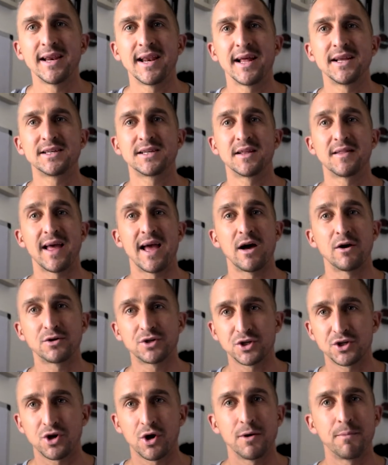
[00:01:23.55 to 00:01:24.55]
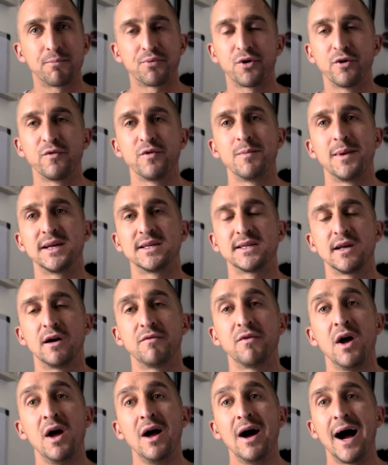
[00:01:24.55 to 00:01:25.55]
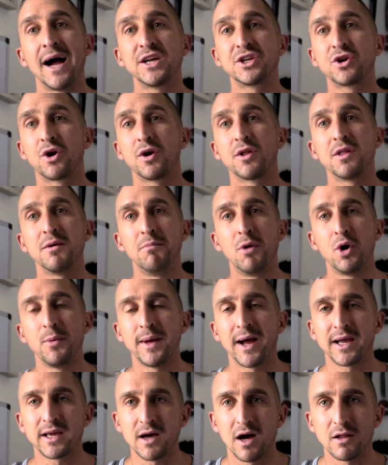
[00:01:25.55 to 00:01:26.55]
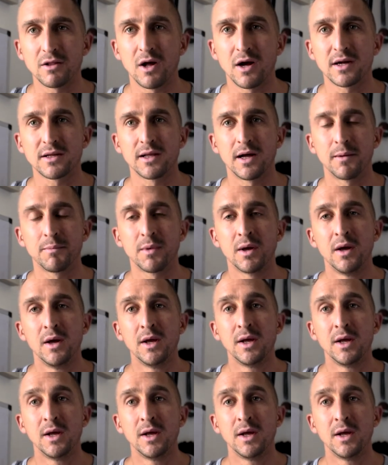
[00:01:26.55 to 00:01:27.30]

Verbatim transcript: days to the house to start improving myself. I started the moment I got locked up.